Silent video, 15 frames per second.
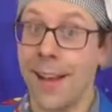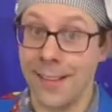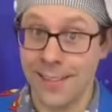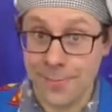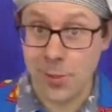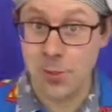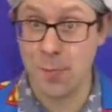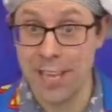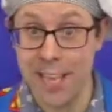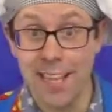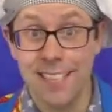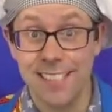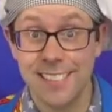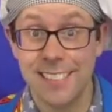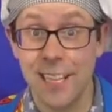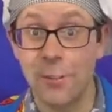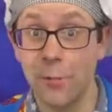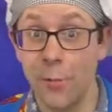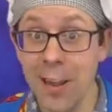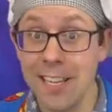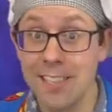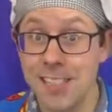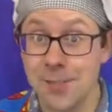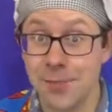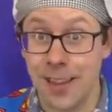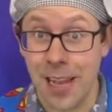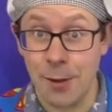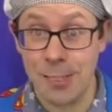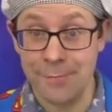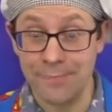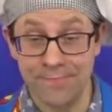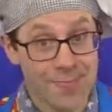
Must be self-raising flour.